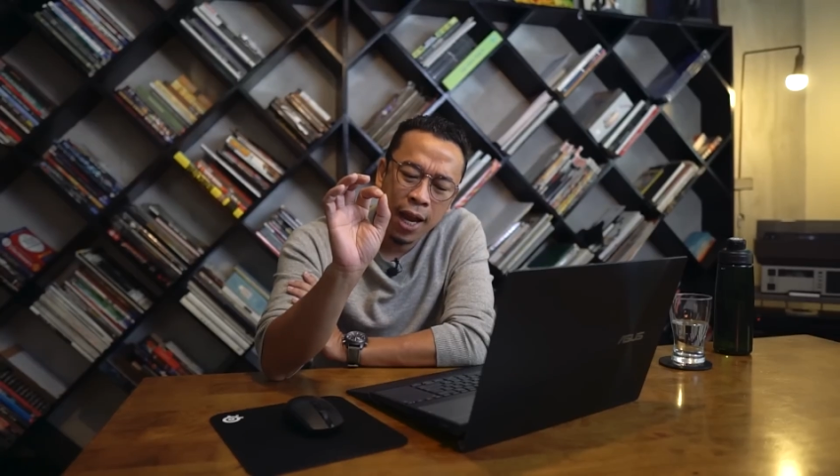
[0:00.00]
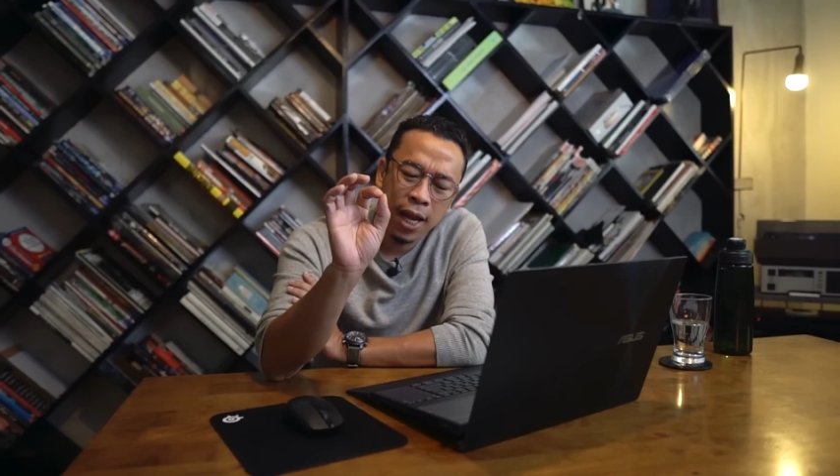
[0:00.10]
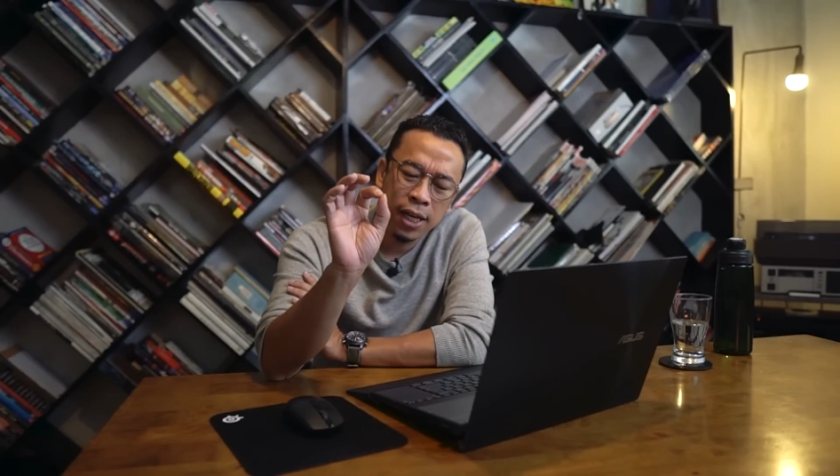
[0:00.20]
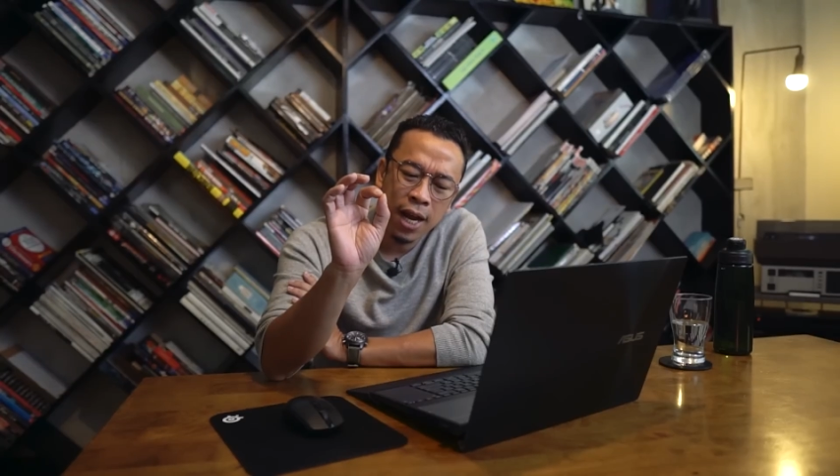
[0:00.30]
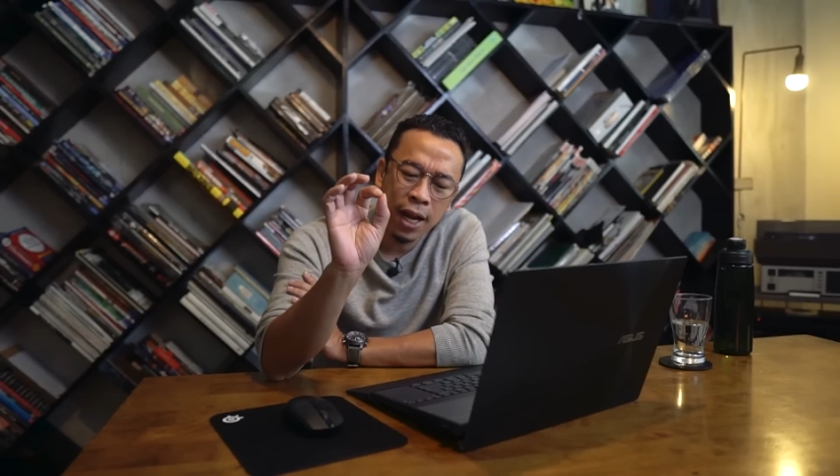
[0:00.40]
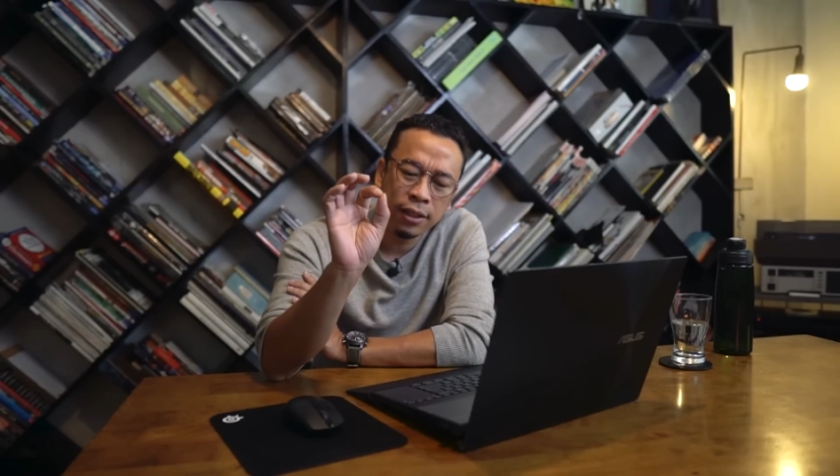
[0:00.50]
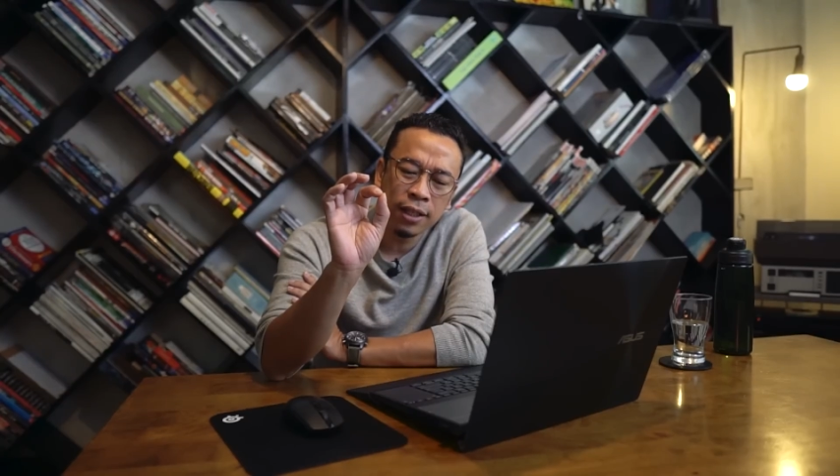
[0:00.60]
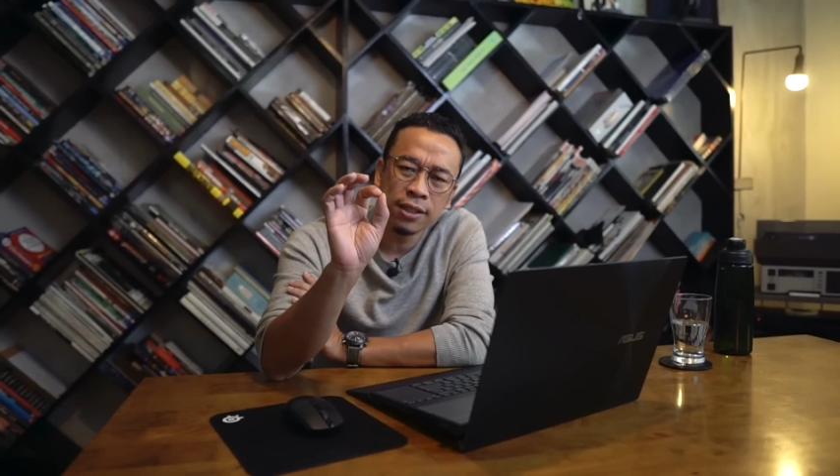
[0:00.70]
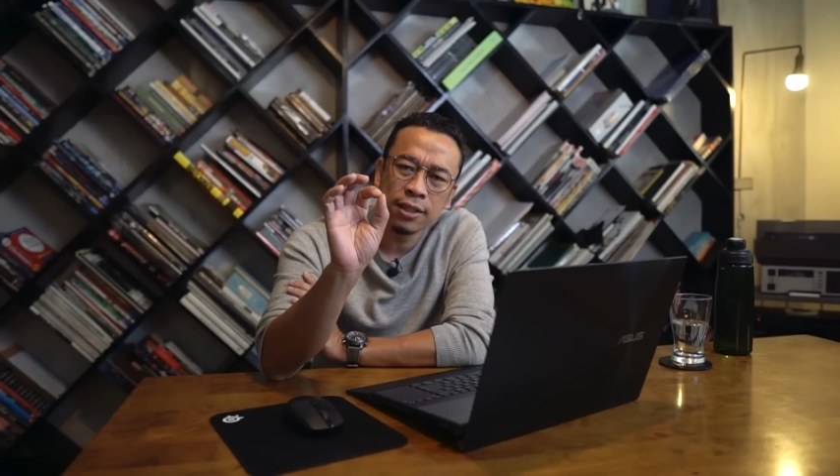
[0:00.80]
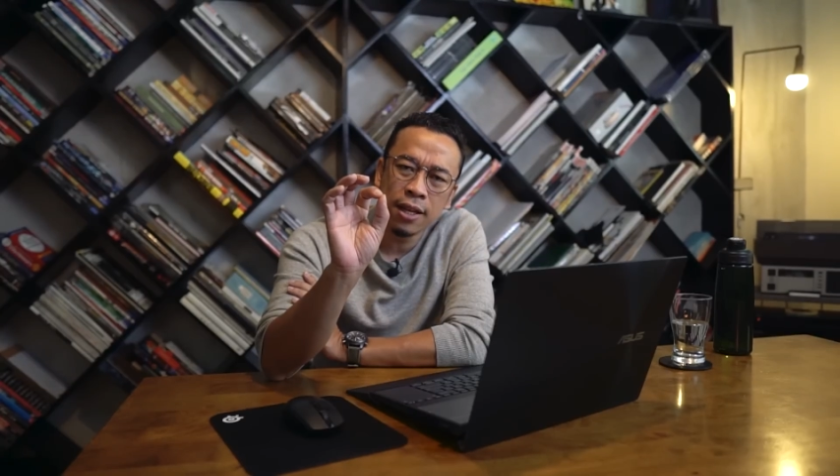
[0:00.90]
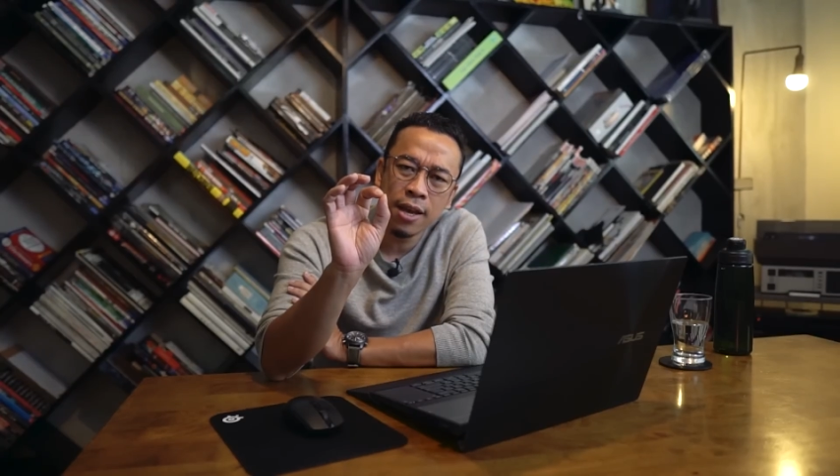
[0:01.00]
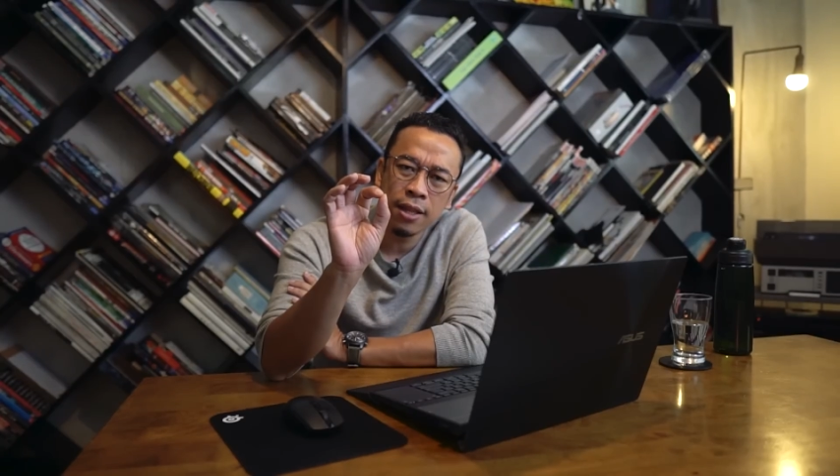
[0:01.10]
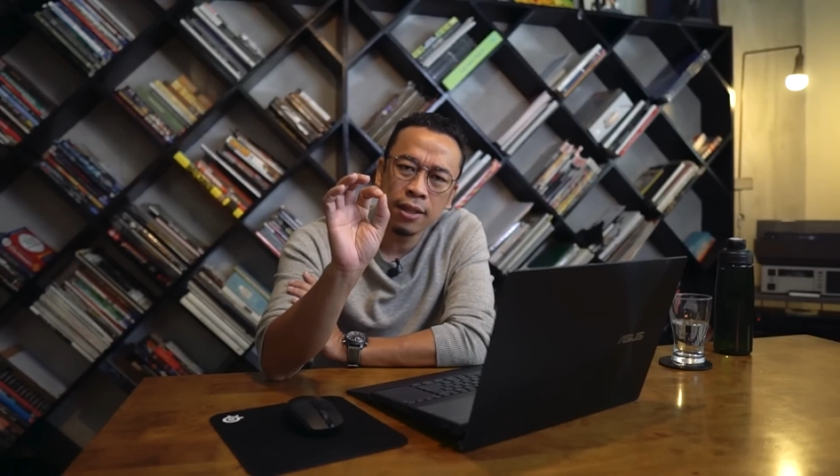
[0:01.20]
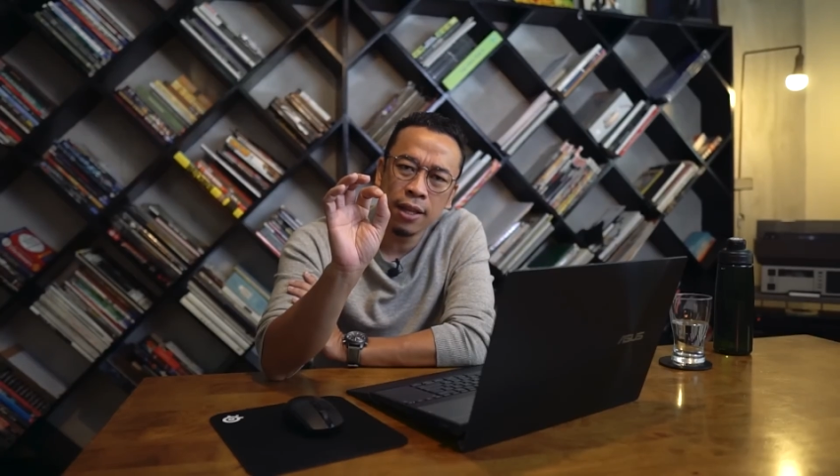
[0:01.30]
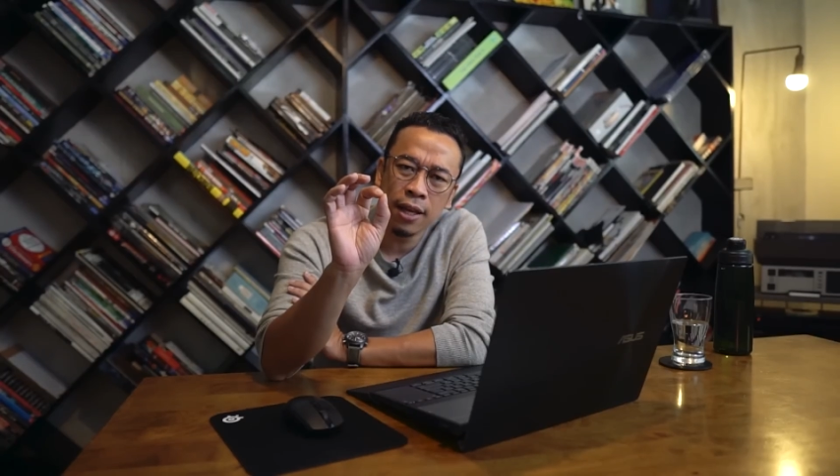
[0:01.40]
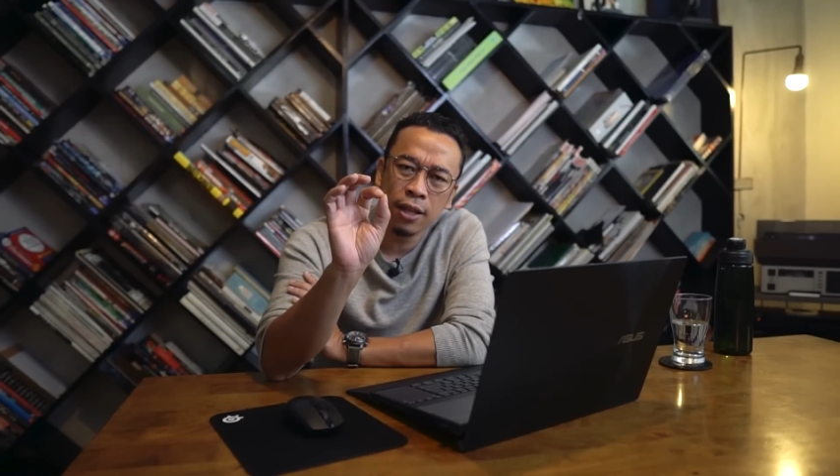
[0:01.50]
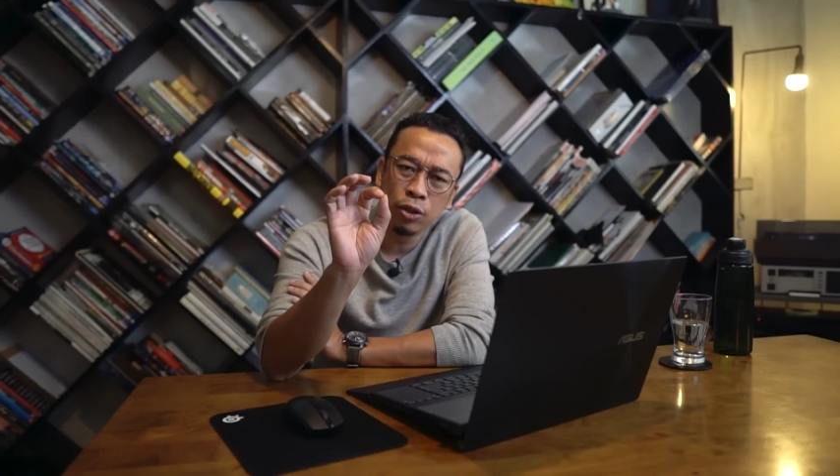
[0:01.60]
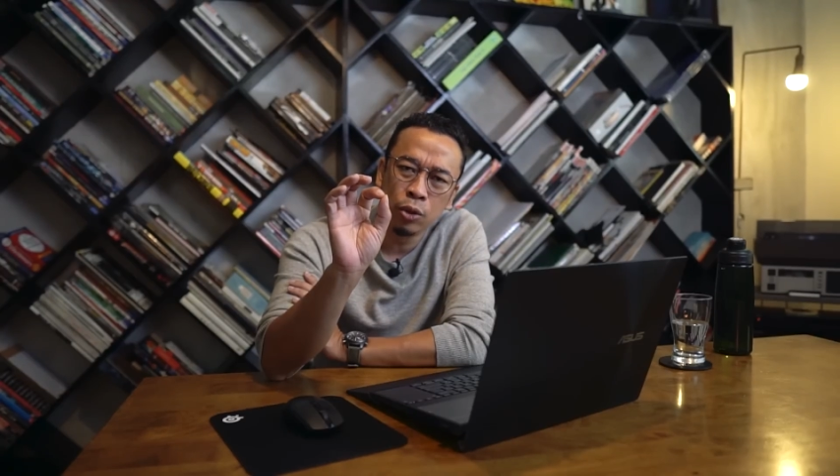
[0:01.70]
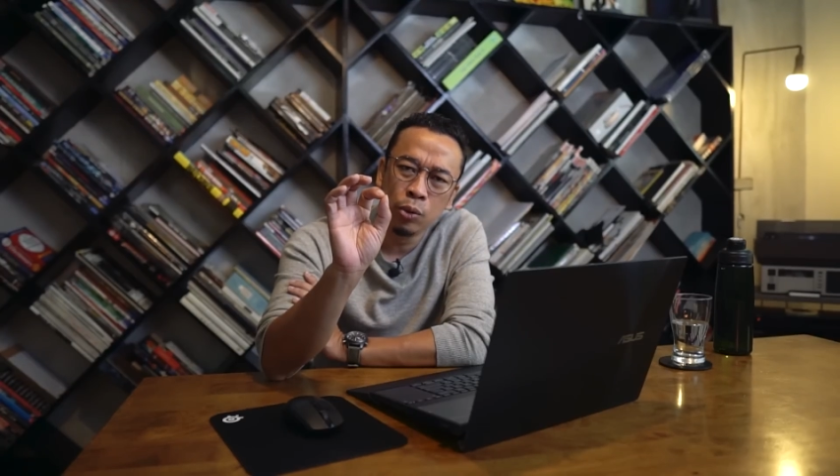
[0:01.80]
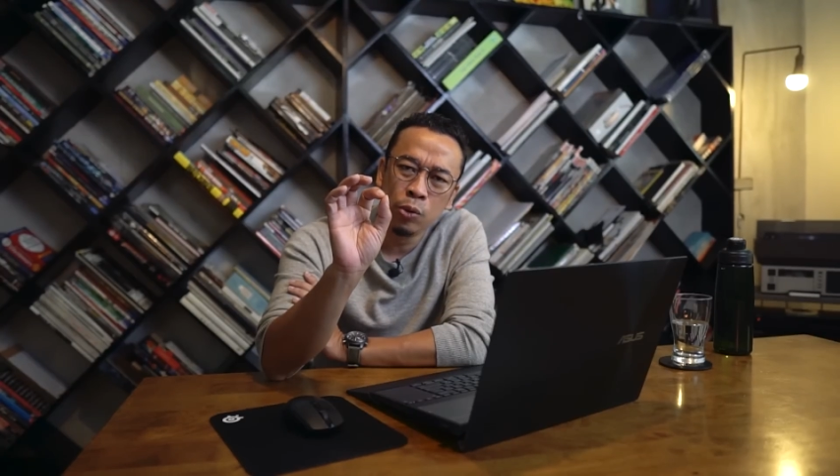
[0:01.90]
and I translate
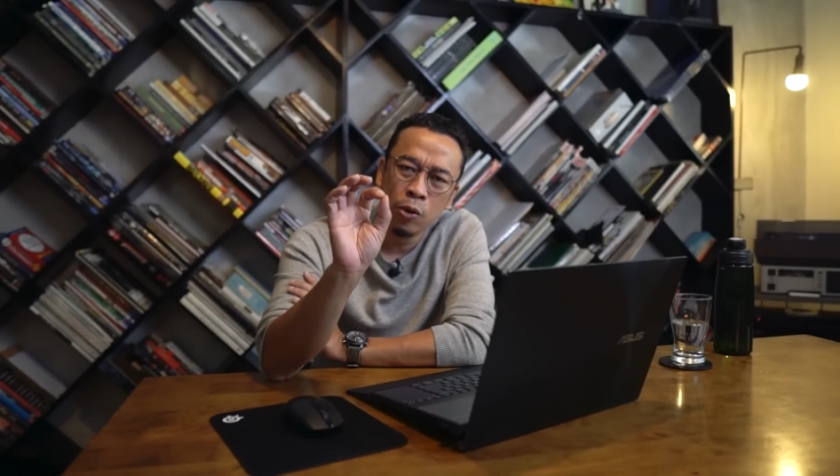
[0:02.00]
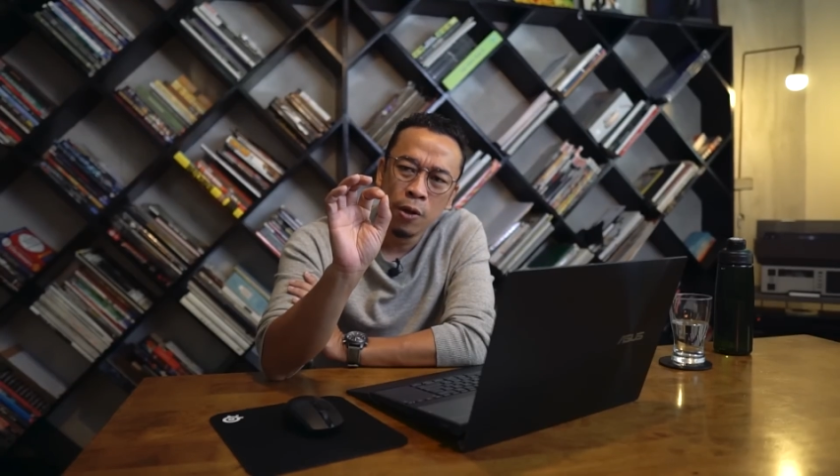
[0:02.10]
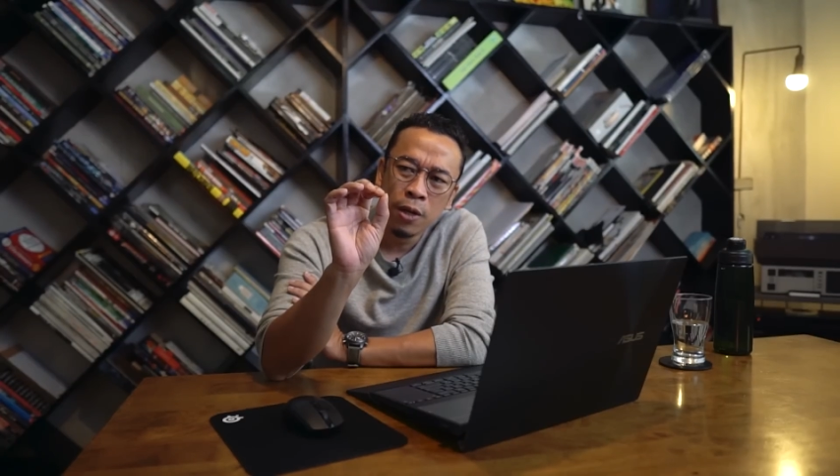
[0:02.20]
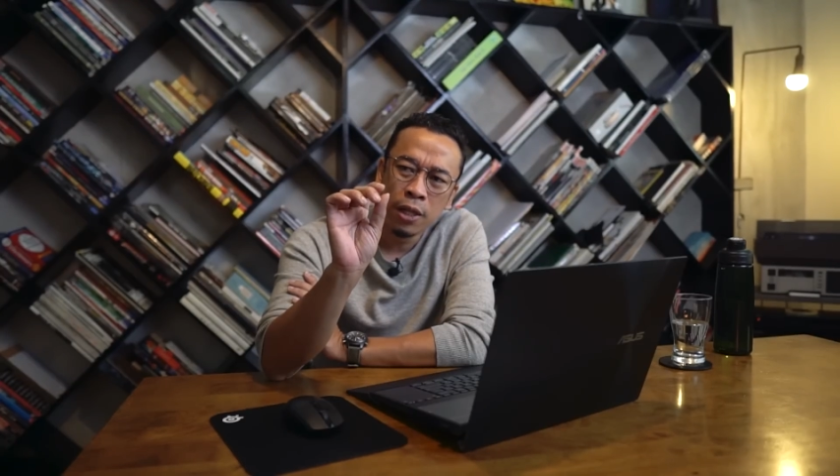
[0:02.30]
into